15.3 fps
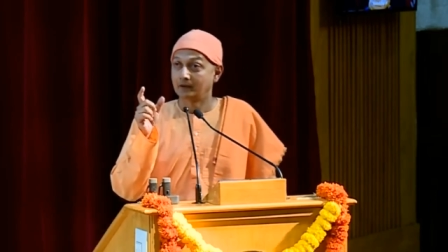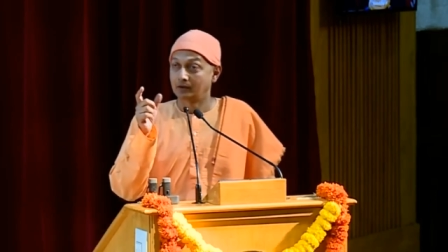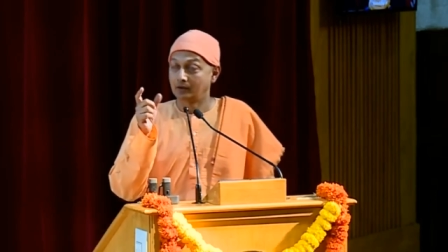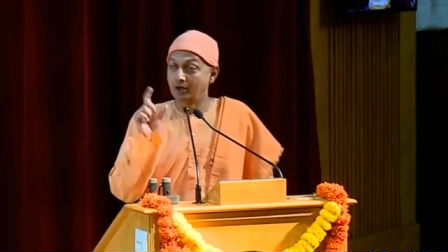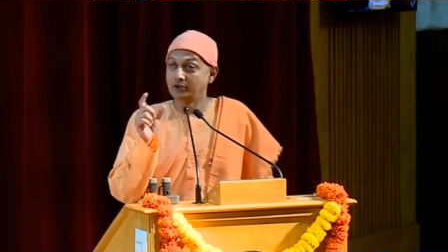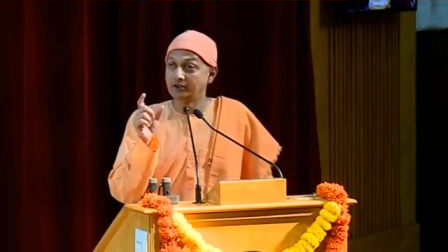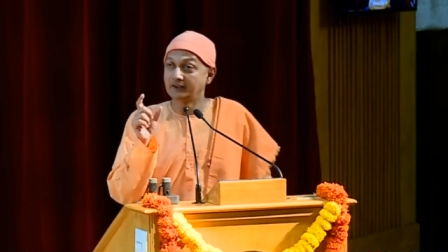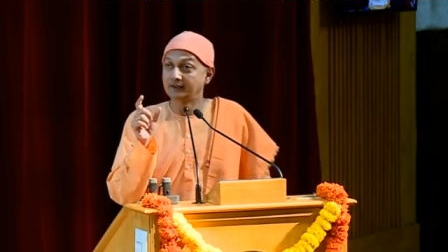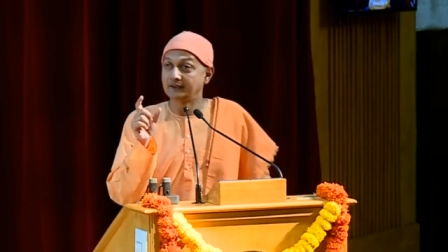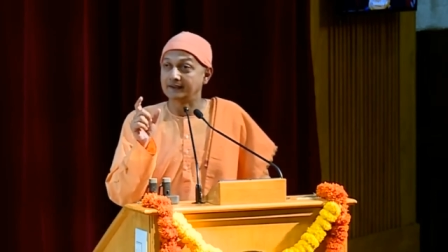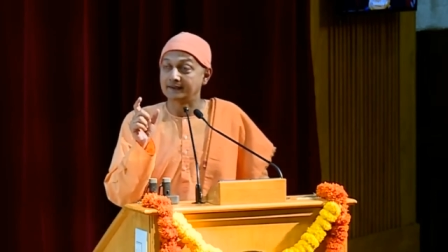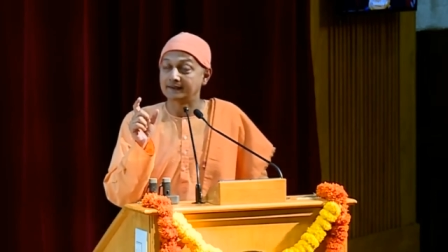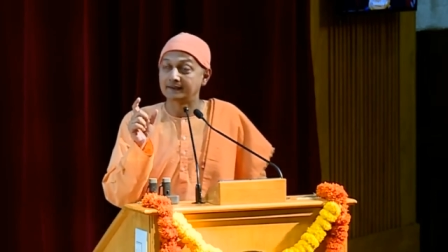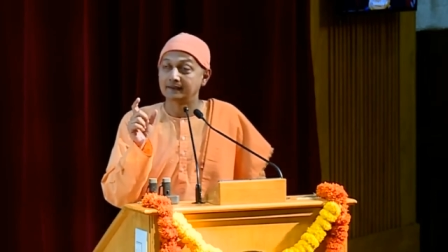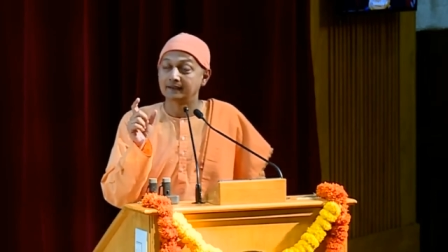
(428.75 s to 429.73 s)

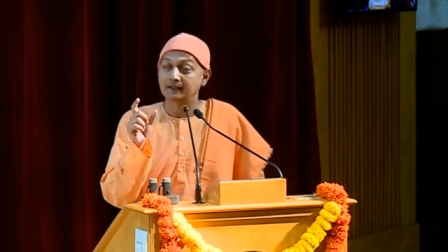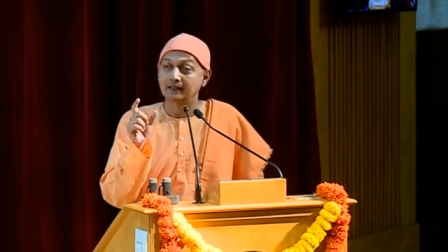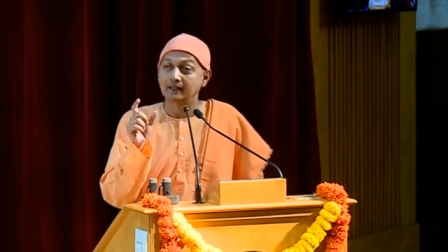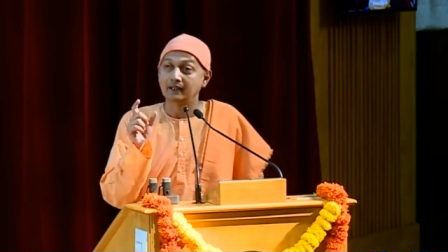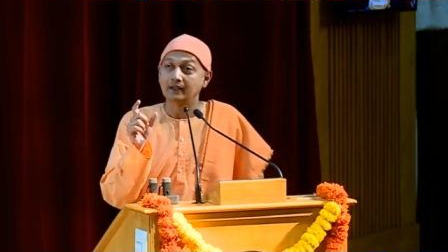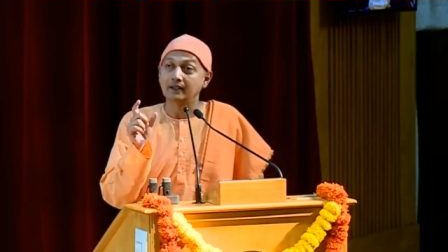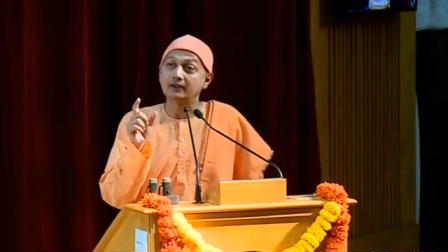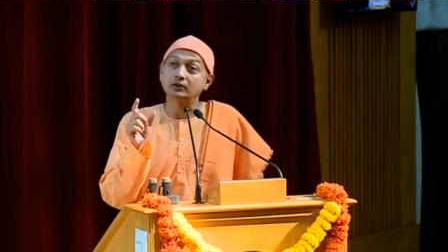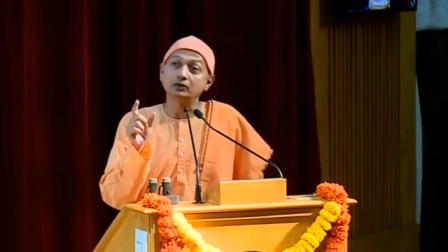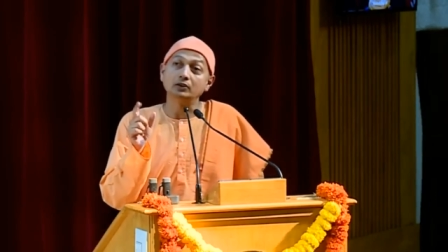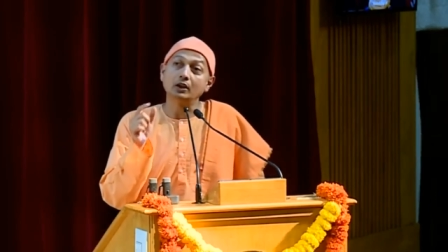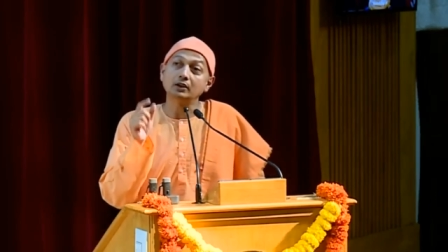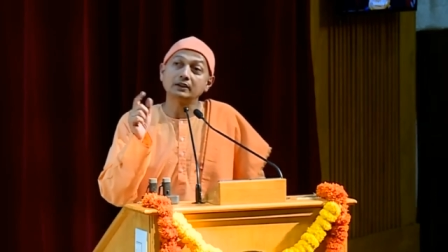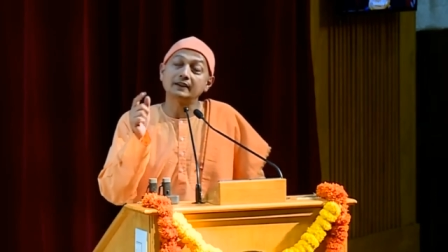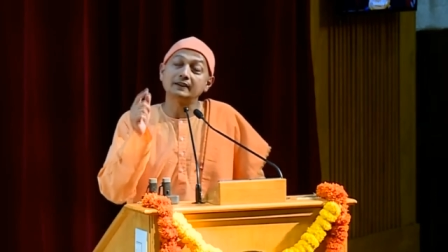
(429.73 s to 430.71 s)
consciousness, is
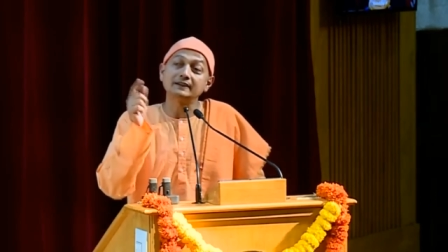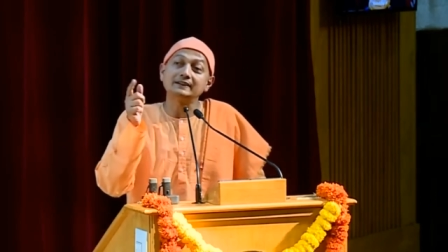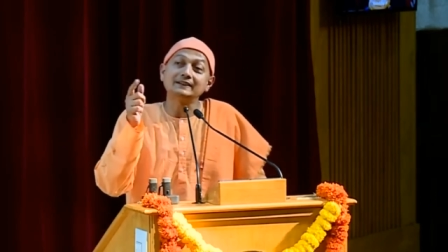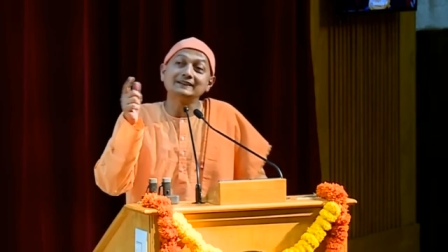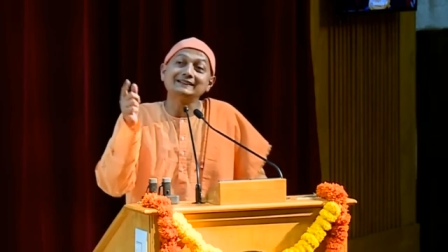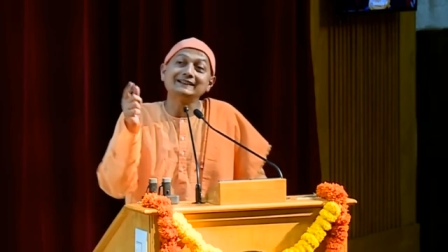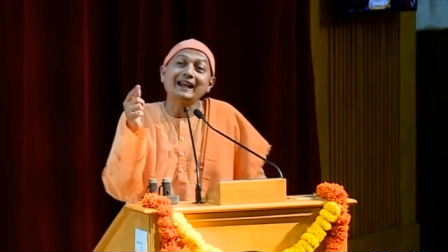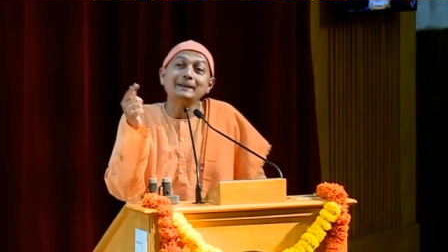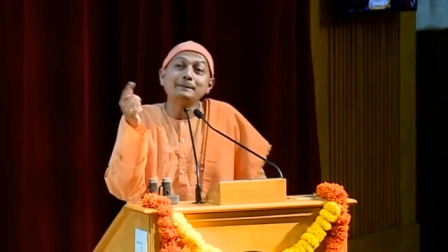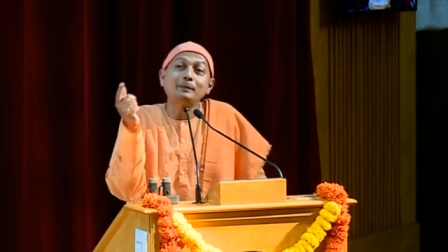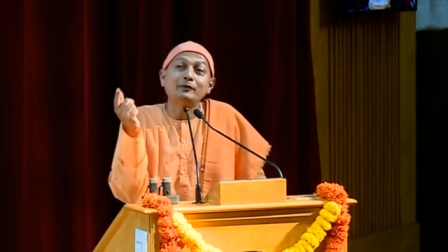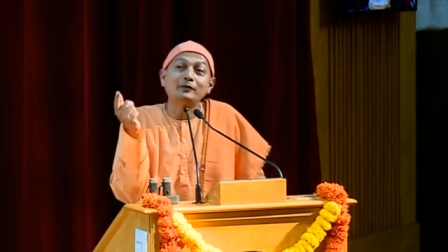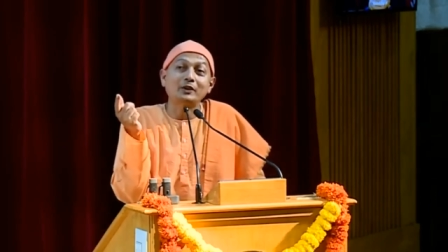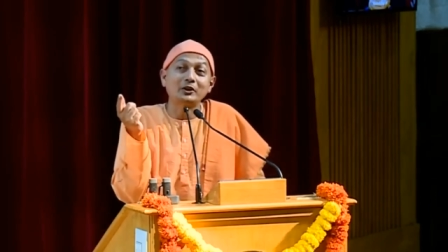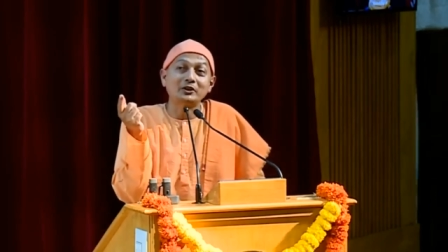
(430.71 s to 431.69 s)
not another type
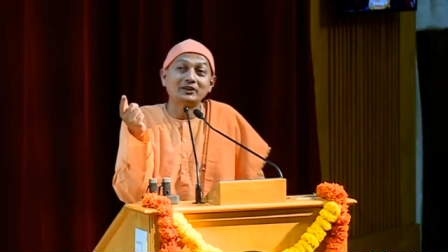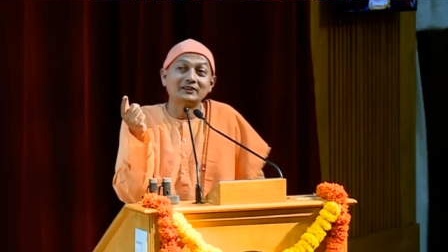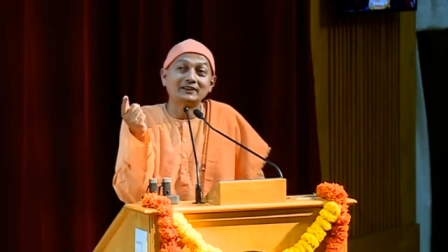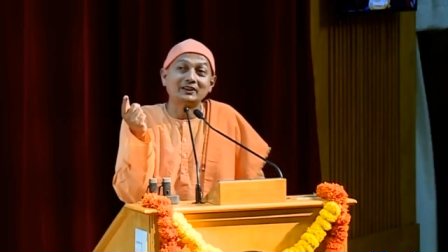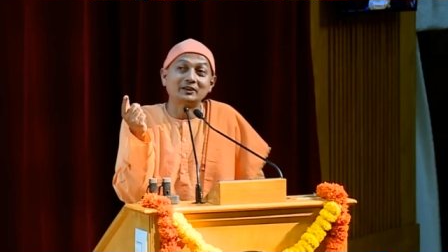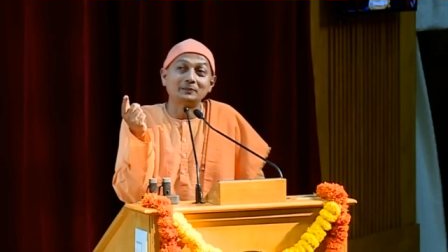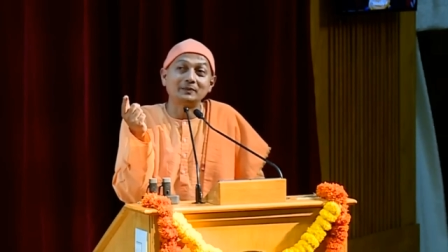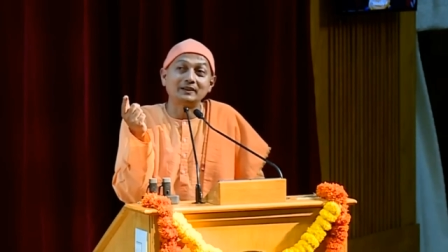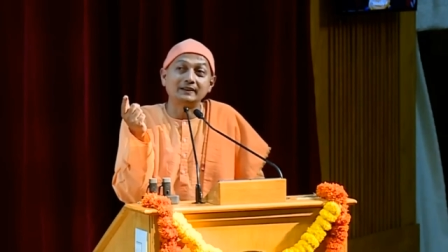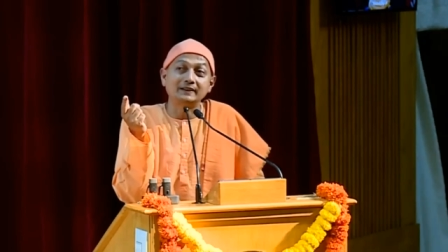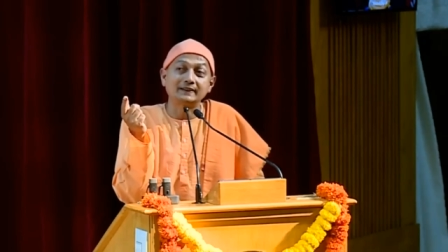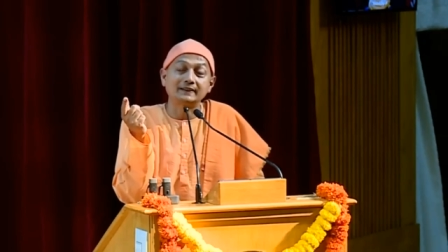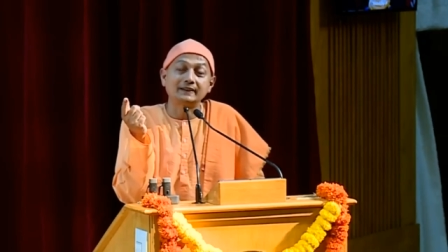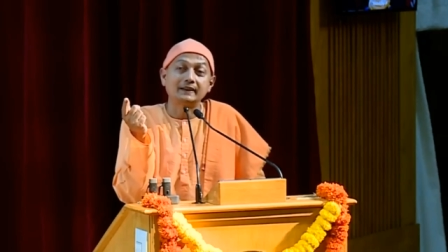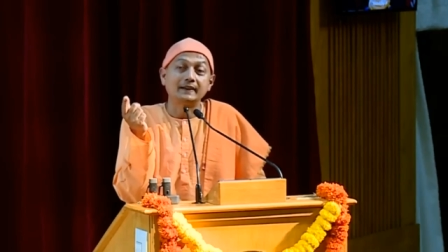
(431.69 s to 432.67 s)
of conscious
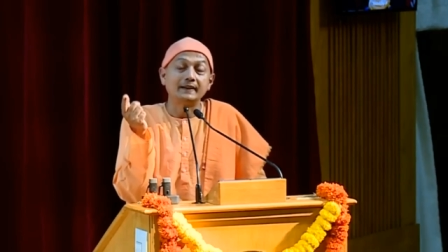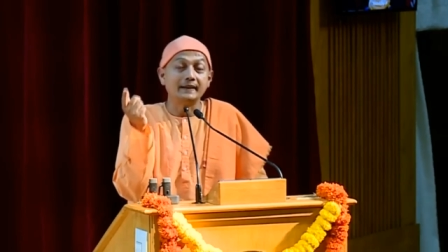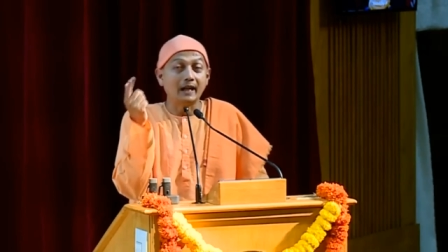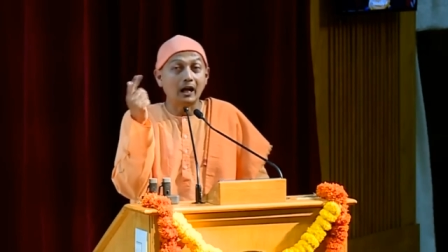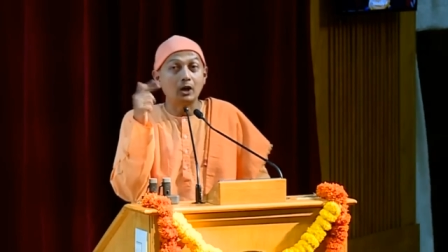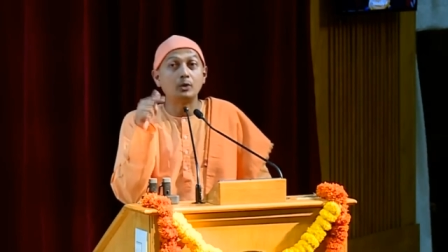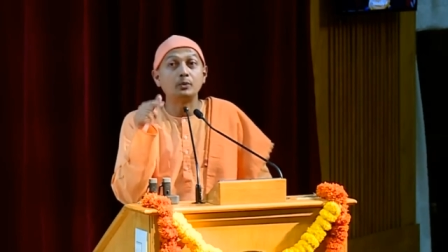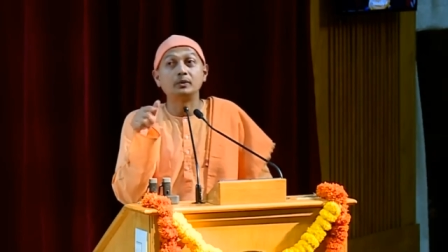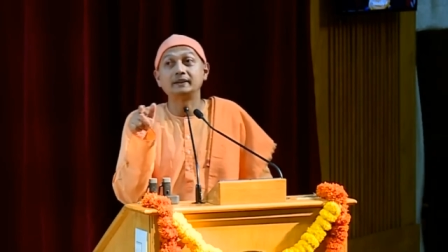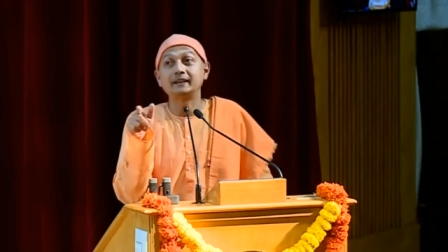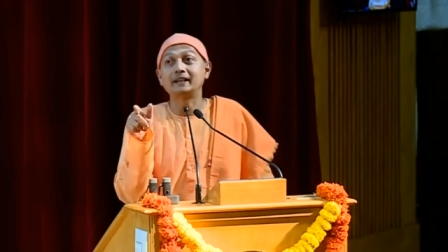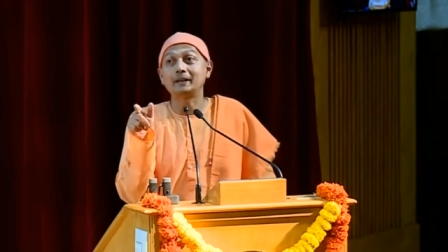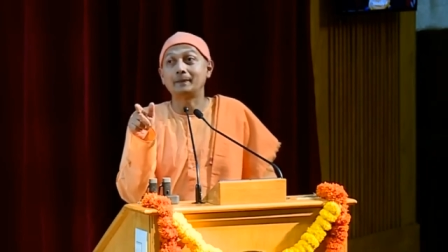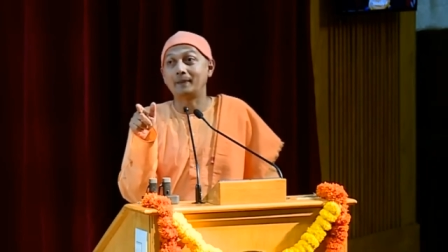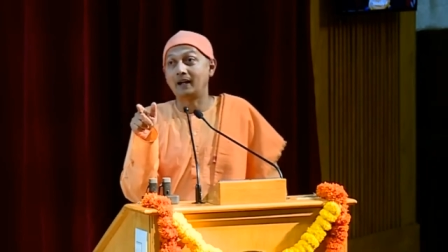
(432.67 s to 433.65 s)
experience. Now
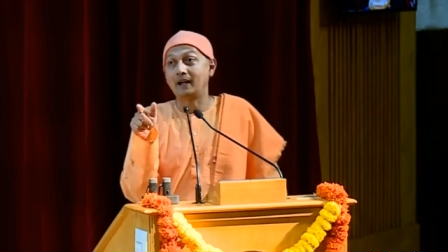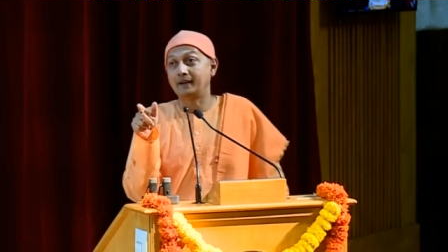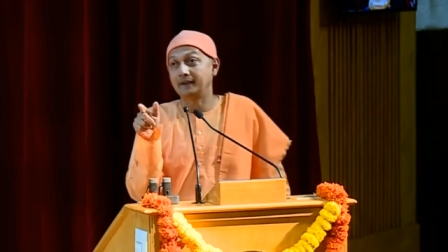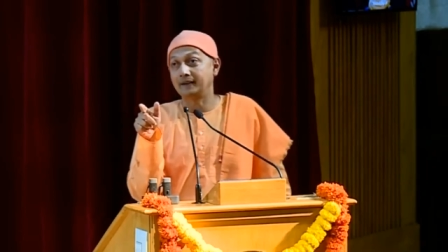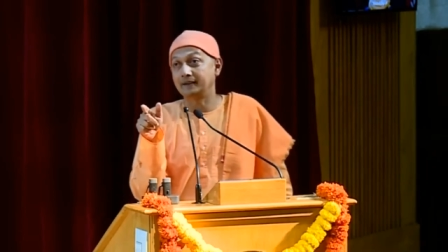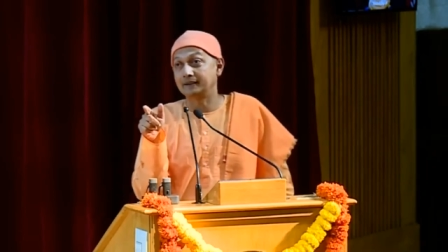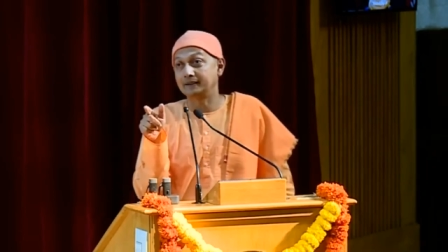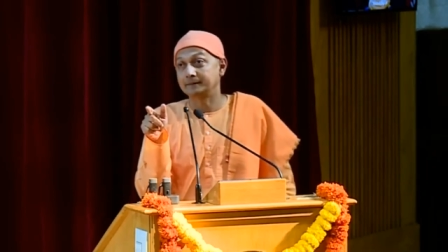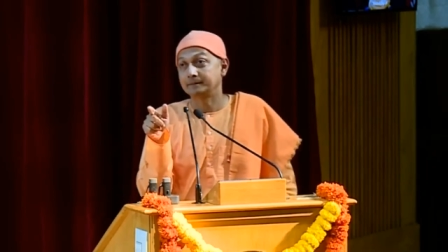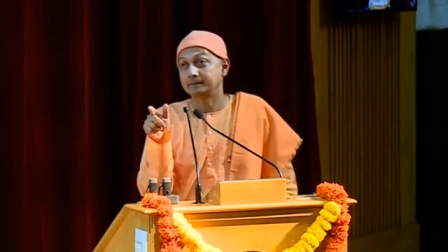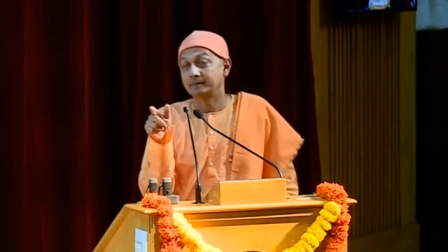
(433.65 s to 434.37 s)
take up ananda.